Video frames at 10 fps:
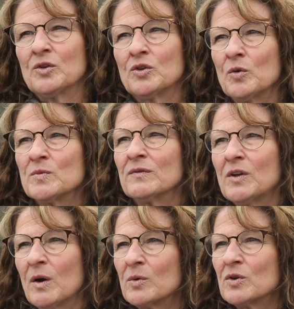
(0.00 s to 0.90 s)
In terms of
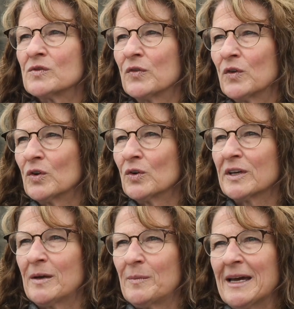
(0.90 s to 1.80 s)
numbers for
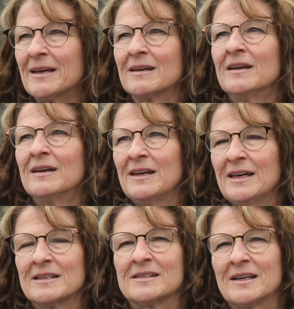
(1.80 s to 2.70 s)
Quebec,
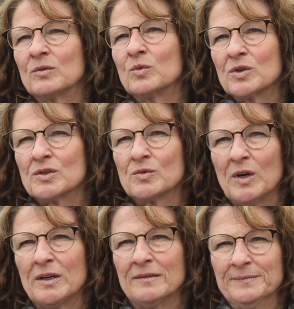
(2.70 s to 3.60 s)
it's their worst
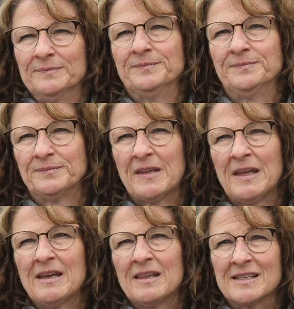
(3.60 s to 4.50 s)
one.
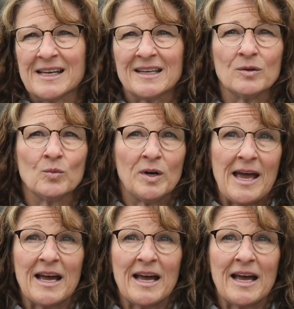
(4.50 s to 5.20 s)
The second one